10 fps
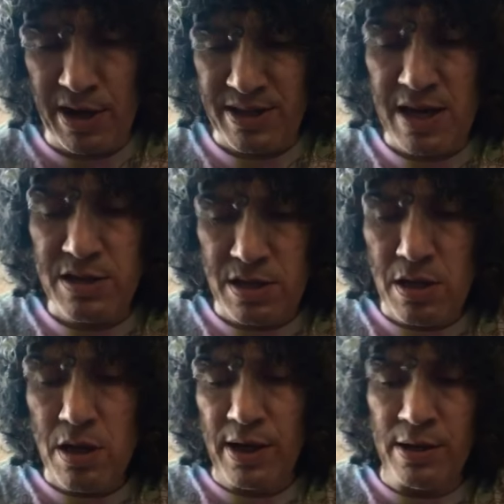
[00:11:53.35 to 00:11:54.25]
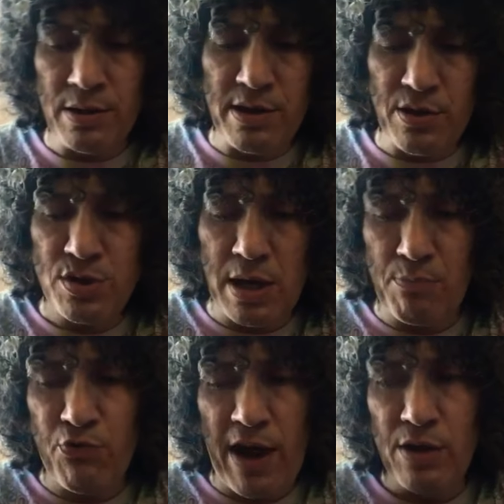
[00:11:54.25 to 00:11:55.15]
Tessi in their
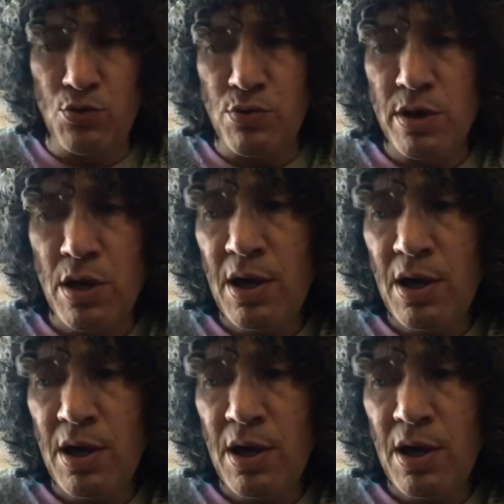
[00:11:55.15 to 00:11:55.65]
same factory.